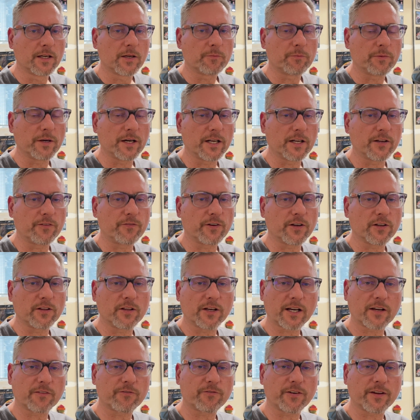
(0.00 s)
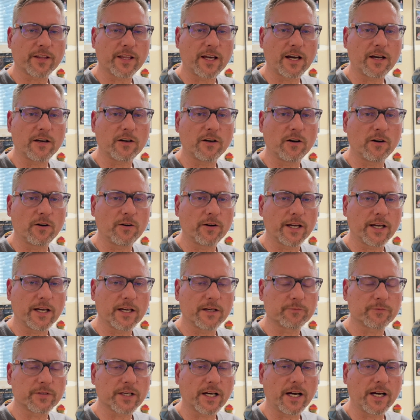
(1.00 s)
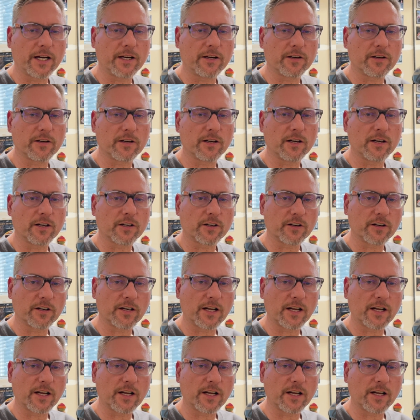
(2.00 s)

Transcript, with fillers: but if you're looking for that OEM tire, a good